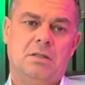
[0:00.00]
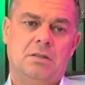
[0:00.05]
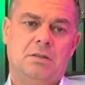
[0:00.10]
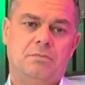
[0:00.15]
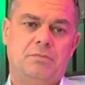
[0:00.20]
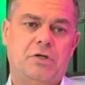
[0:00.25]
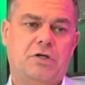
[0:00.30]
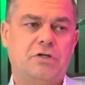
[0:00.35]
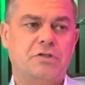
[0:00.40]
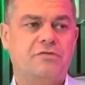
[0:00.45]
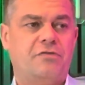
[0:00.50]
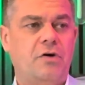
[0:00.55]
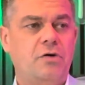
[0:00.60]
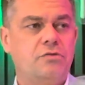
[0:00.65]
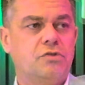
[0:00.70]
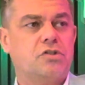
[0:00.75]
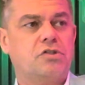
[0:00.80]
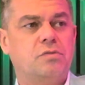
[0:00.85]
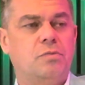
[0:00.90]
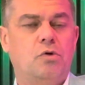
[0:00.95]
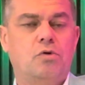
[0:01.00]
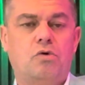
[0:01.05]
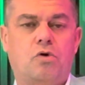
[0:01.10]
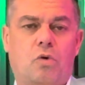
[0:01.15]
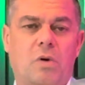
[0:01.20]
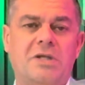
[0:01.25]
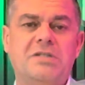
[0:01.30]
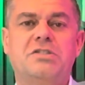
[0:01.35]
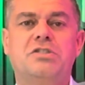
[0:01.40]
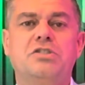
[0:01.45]
Because those small
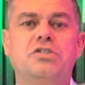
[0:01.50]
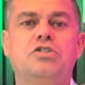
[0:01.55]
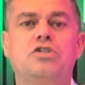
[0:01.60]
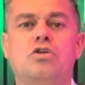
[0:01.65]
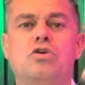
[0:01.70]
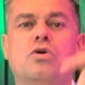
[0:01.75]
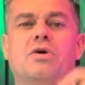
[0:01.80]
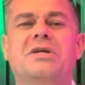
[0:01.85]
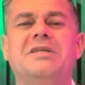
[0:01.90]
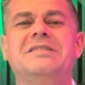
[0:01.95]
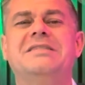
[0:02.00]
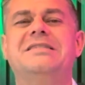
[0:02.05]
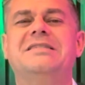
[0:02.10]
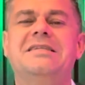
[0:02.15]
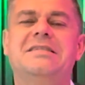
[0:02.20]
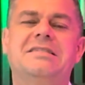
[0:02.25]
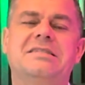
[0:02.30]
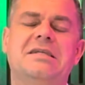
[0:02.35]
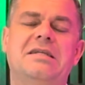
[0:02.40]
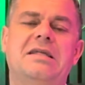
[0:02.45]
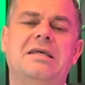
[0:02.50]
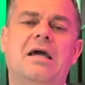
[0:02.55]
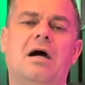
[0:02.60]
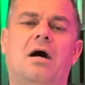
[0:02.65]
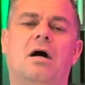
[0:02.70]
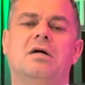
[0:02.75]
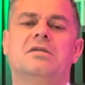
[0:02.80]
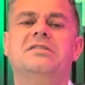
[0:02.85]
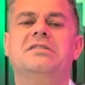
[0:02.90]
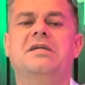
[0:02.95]
questions that you're consistently
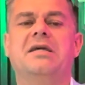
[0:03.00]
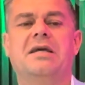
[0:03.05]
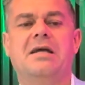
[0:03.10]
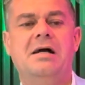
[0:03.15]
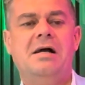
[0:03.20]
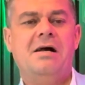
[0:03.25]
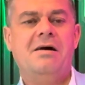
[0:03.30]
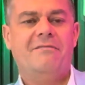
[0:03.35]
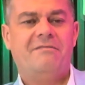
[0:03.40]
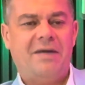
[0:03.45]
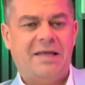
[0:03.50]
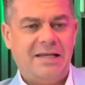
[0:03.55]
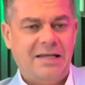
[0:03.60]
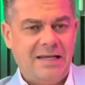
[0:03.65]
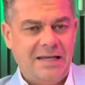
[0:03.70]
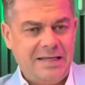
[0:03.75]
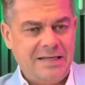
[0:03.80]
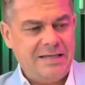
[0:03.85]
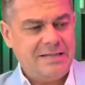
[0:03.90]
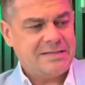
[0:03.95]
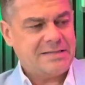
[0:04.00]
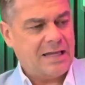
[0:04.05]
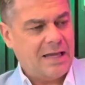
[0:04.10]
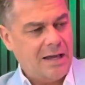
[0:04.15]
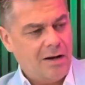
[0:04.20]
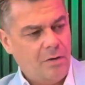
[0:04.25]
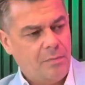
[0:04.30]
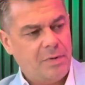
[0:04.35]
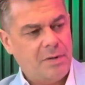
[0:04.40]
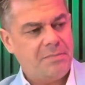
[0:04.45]
asking, they lead to
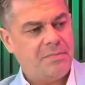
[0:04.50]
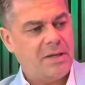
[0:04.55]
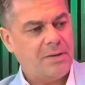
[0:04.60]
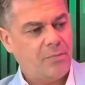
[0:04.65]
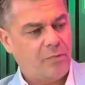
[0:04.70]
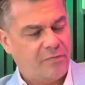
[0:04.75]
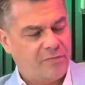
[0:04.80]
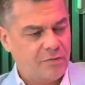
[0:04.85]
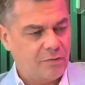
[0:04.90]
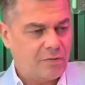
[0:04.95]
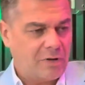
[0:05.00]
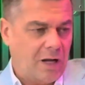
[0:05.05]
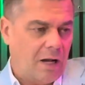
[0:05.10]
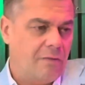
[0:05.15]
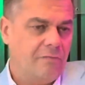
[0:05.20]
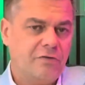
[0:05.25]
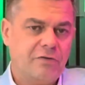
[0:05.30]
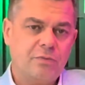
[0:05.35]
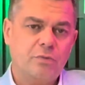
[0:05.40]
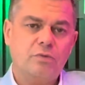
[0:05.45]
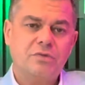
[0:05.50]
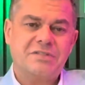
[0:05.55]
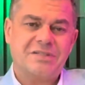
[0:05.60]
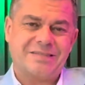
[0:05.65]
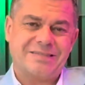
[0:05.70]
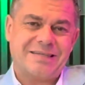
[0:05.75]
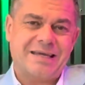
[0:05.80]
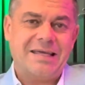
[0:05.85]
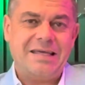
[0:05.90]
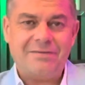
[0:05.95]
helping people feel comfortable to
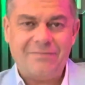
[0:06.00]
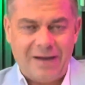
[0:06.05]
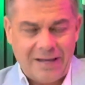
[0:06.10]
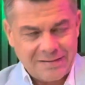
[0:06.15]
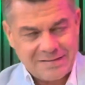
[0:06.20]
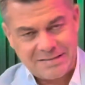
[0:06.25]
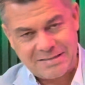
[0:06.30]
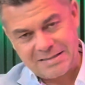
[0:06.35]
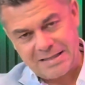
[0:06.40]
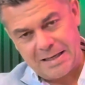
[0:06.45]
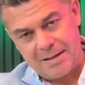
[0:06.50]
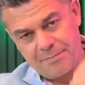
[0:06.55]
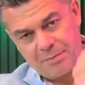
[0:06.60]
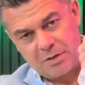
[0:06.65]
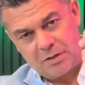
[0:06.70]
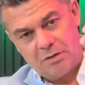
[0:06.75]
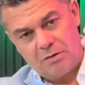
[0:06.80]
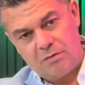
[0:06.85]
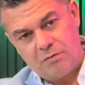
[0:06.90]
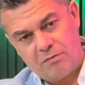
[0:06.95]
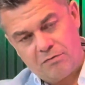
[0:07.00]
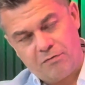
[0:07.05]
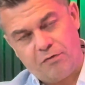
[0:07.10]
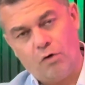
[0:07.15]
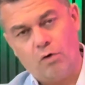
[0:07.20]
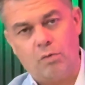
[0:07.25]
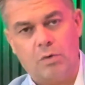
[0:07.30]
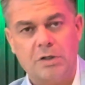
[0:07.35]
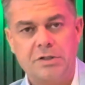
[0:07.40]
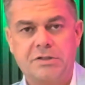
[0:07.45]
take that step
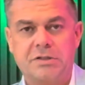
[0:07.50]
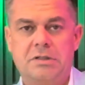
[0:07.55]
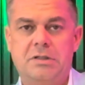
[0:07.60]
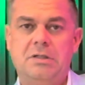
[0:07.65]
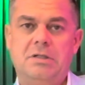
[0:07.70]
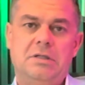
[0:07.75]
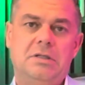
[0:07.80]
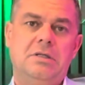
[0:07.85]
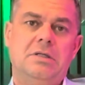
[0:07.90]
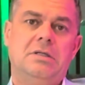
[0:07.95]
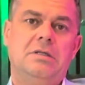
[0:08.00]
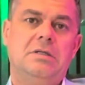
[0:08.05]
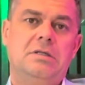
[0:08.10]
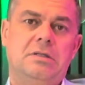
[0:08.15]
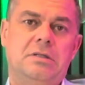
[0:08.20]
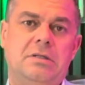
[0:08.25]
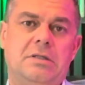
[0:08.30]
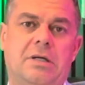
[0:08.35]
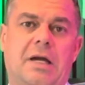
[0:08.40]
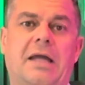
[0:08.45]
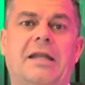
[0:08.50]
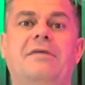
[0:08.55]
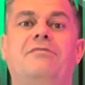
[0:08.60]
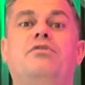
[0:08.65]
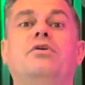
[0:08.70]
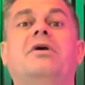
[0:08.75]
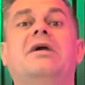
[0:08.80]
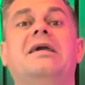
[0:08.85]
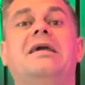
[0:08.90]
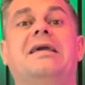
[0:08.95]
forward. And if
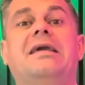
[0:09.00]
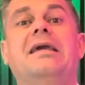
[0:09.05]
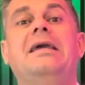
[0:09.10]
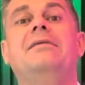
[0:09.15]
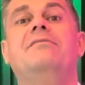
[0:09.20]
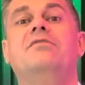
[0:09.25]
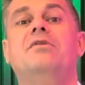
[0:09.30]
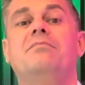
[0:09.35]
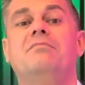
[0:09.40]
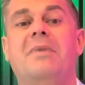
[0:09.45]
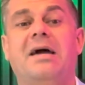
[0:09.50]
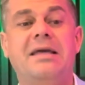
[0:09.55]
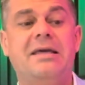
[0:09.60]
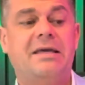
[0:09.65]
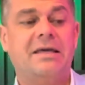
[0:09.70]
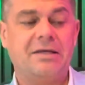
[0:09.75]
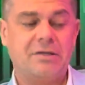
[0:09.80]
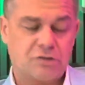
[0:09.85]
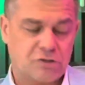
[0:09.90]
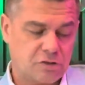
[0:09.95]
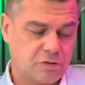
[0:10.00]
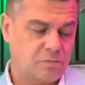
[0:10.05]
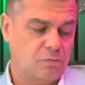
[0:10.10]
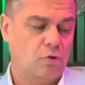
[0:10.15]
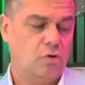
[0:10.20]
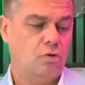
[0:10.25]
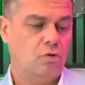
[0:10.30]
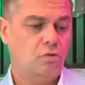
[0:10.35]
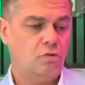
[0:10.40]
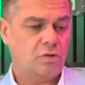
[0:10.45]
you can keep them making
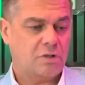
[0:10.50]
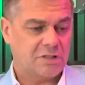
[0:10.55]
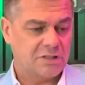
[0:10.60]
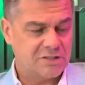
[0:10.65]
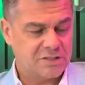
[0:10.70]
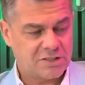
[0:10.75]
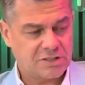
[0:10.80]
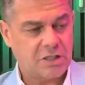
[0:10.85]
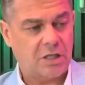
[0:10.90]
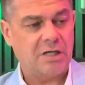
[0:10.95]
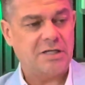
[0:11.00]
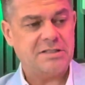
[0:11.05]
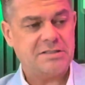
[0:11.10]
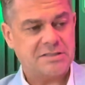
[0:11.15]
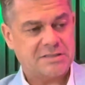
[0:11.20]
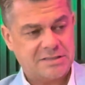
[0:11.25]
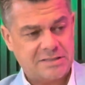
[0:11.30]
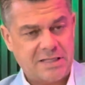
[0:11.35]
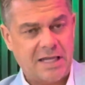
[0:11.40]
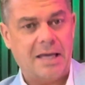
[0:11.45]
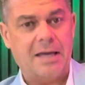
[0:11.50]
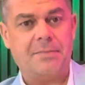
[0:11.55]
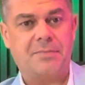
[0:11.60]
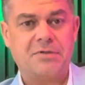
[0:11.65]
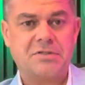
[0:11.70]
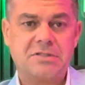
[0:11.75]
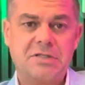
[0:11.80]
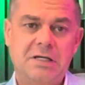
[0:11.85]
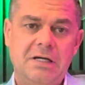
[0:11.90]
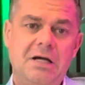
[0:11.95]
small, concise
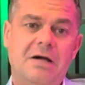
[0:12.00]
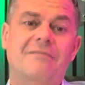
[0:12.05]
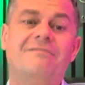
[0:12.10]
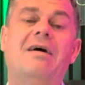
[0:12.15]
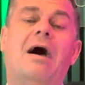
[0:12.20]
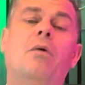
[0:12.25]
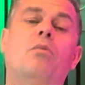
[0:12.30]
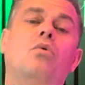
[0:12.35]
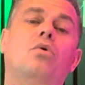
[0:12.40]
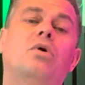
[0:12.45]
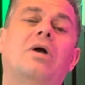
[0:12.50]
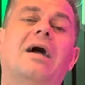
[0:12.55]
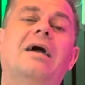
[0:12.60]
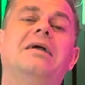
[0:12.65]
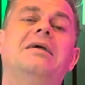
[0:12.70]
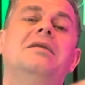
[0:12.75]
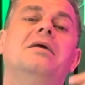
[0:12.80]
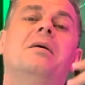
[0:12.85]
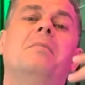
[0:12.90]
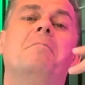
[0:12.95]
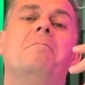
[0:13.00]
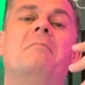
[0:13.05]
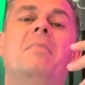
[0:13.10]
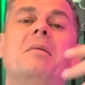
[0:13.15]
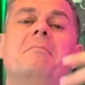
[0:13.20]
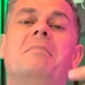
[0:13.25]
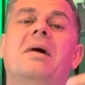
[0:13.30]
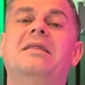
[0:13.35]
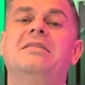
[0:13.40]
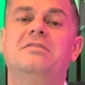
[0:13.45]
steps, that will gain
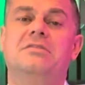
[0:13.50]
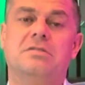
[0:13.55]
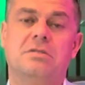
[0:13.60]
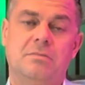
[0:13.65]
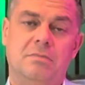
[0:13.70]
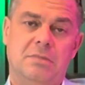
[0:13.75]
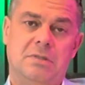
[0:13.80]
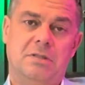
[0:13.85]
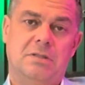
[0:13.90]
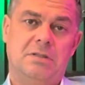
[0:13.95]
momentum.